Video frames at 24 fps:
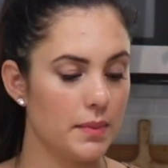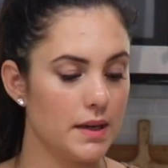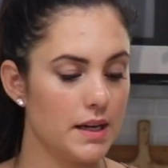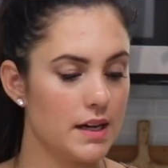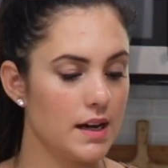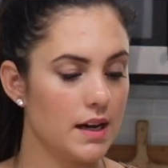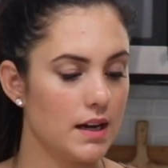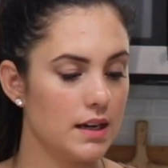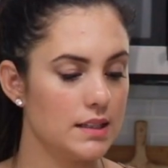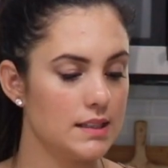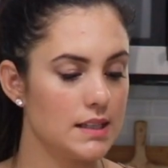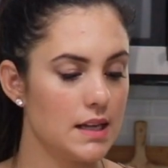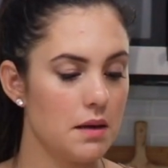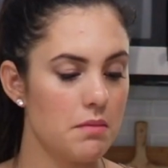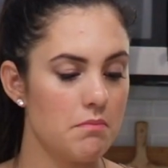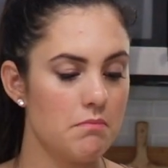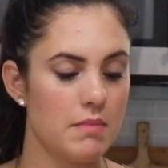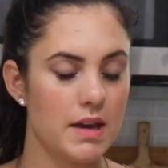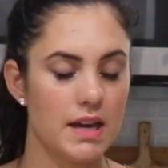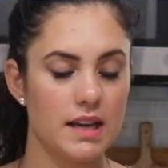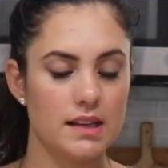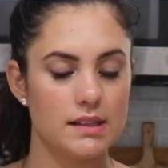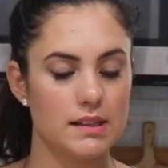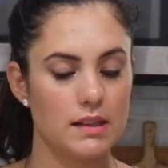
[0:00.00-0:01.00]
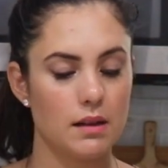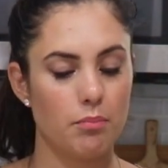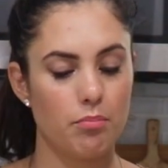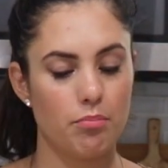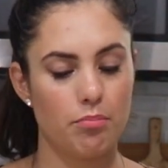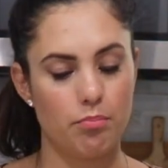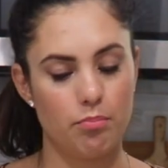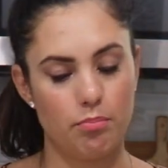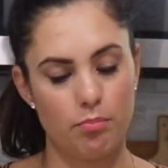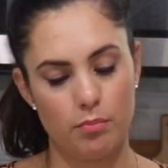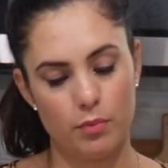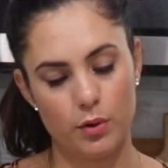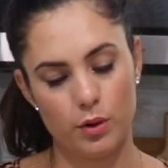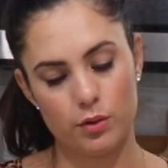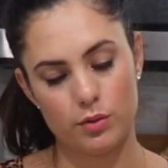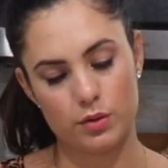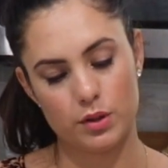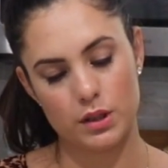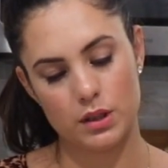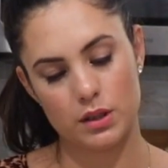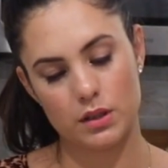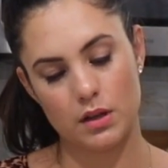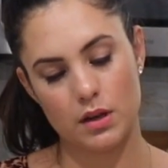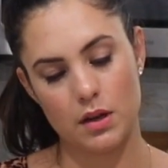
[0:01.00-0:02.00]
because it makes
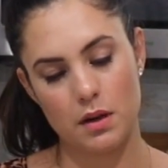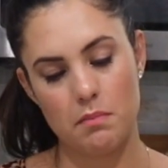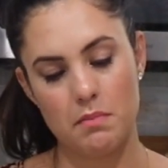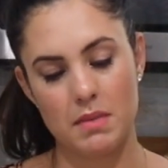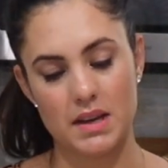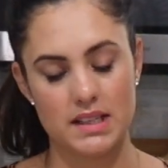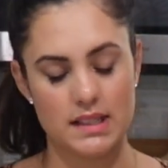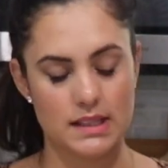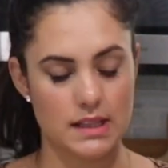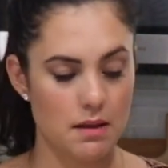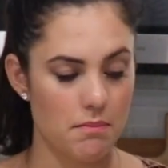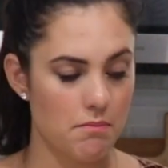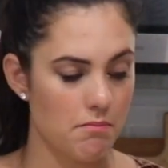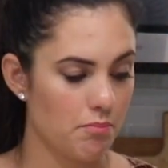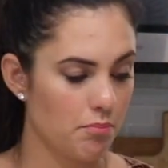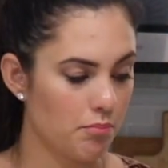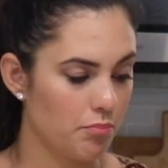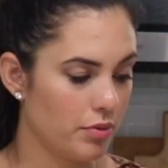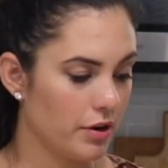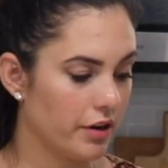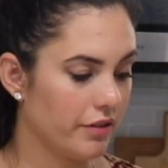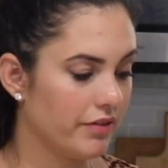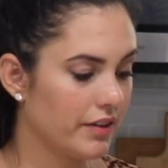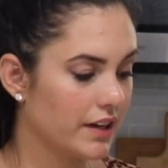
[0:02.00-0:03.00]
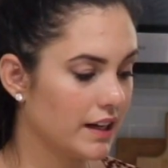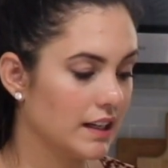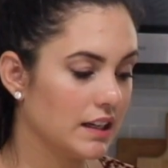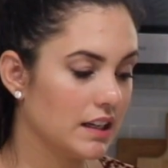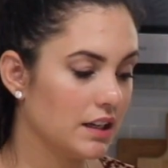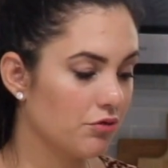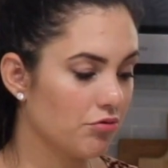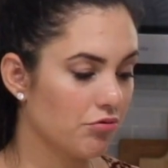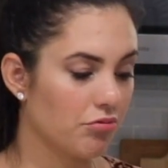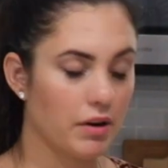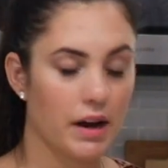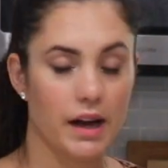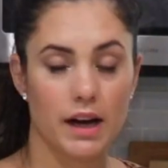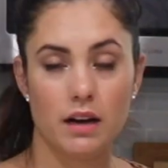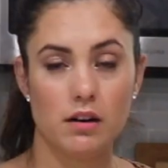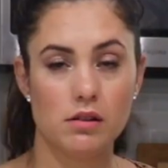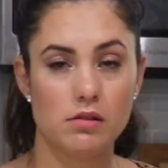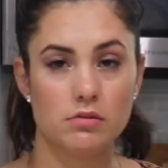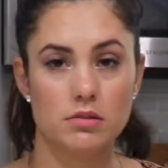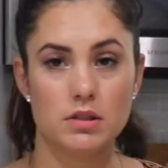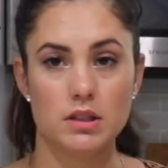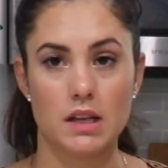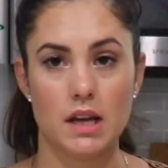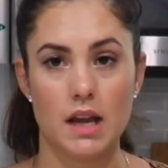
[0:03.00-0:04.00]
them perfectly
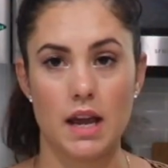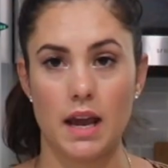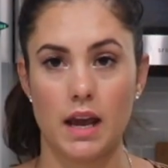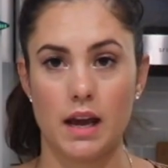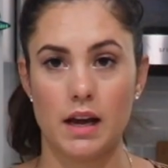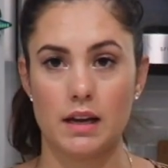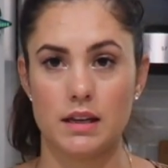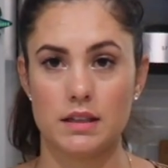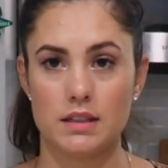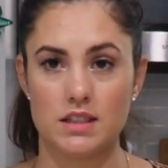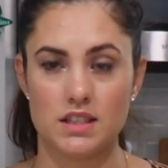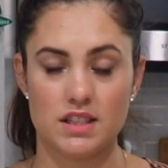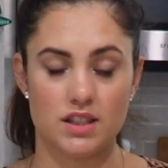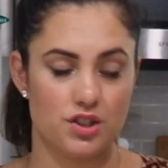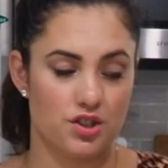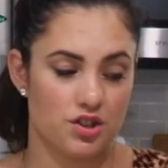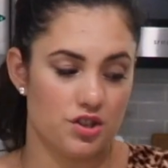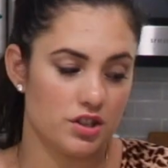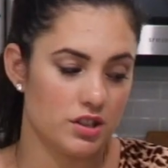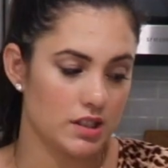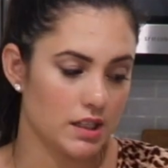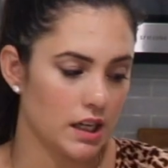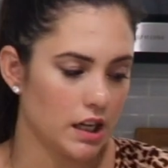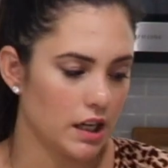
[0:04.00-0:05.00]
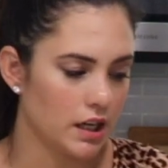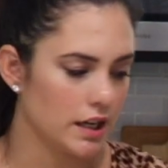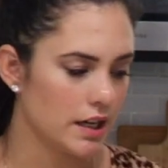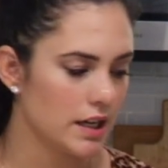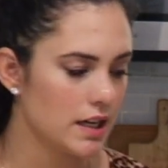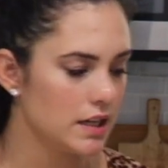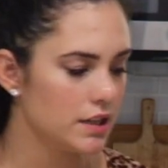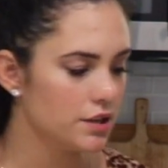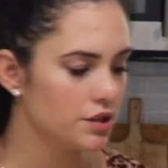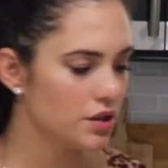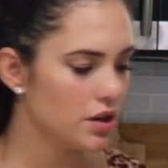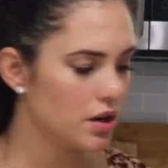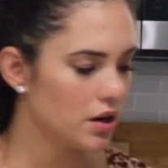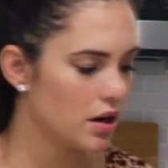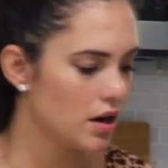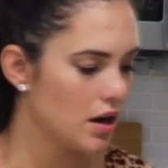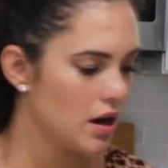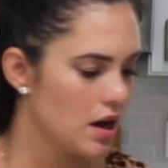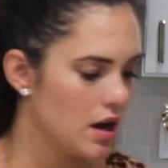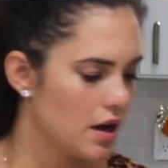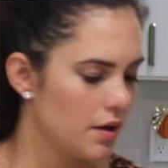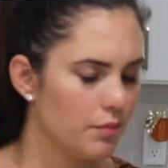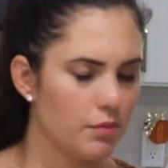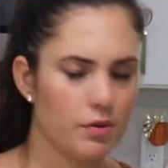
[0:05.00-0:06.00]
round, and it's just a lot
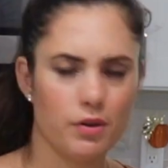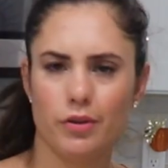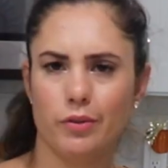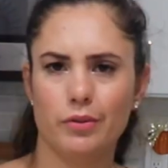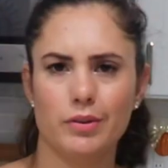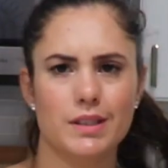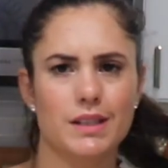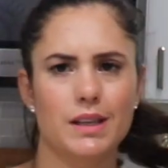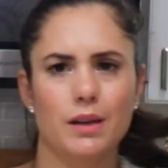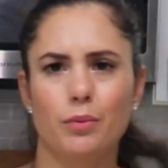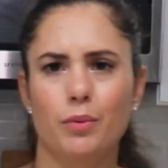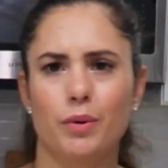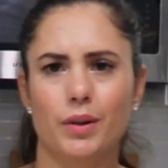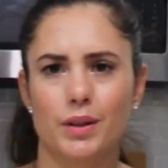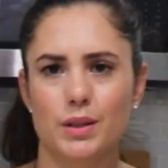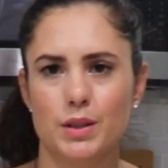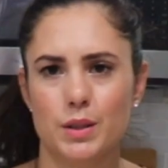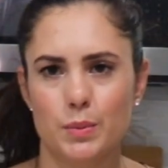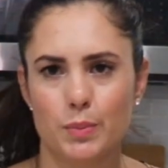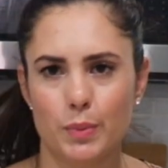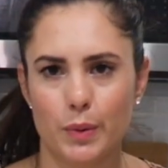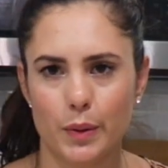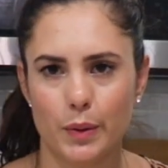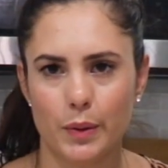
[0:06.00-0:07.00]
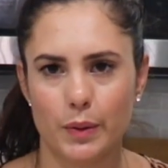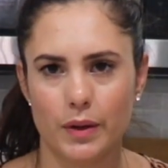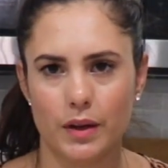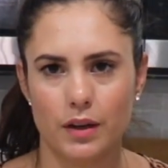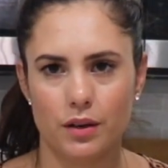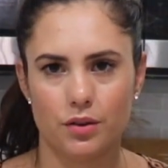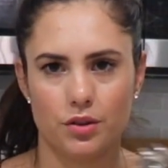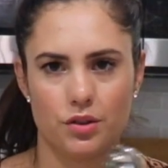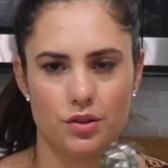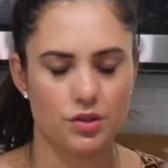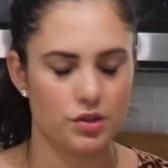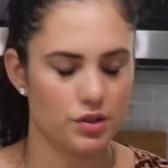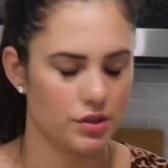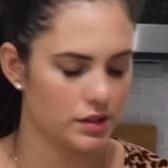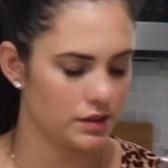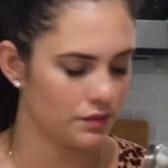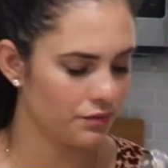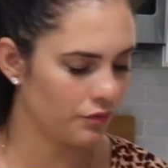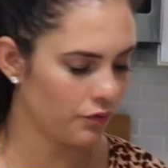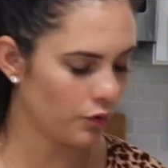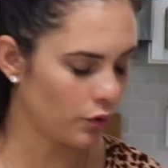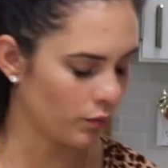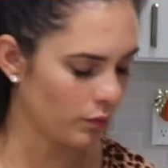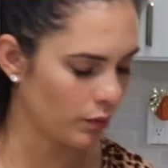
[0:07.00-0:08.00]
easier. But obviously with a spoon, and
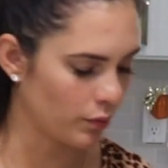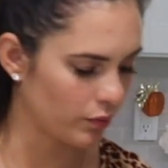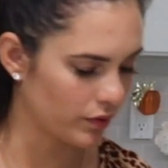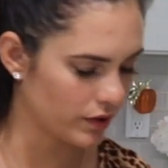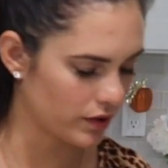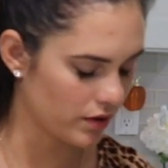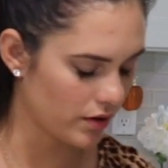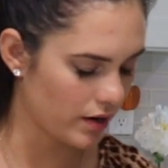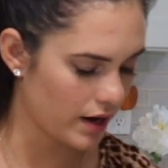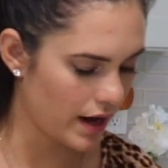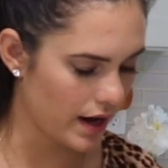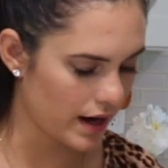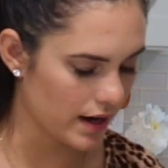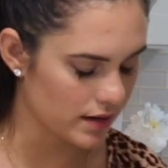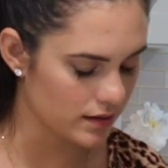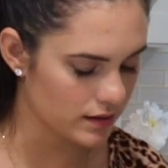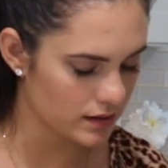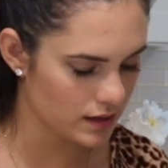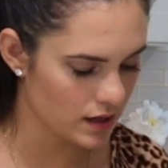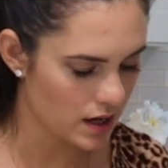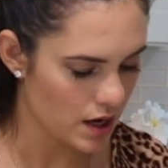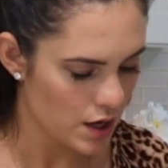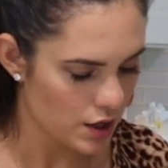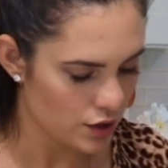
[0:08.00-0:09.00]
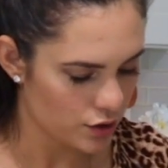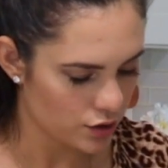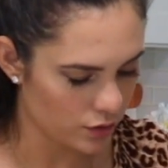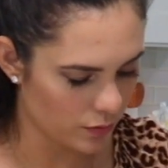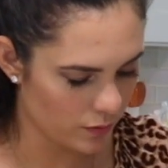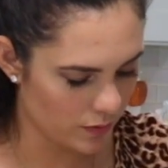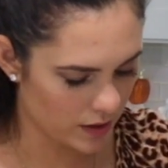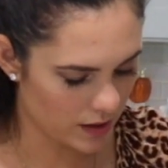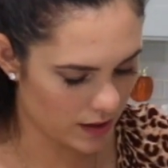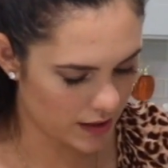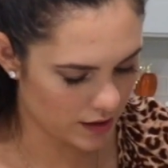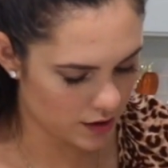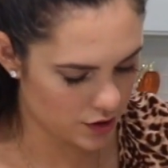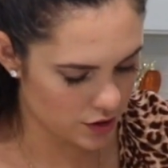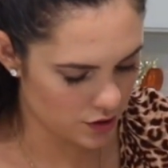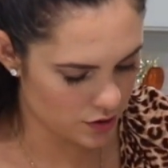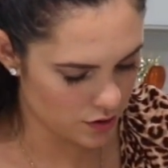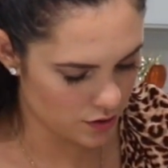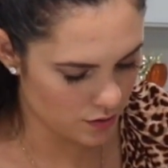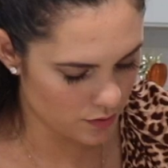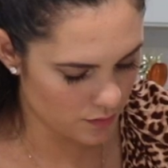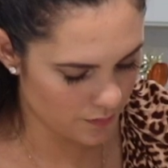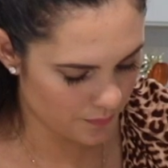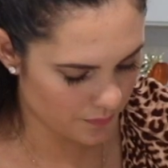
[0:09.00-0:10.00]
just form it with your hands. So what I like to
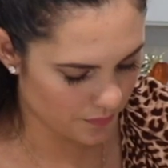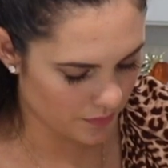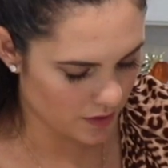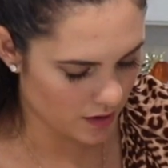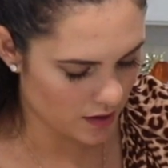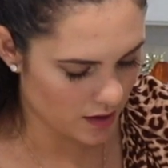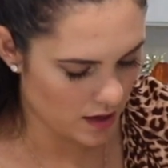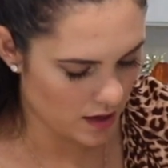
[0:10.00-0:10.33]
do,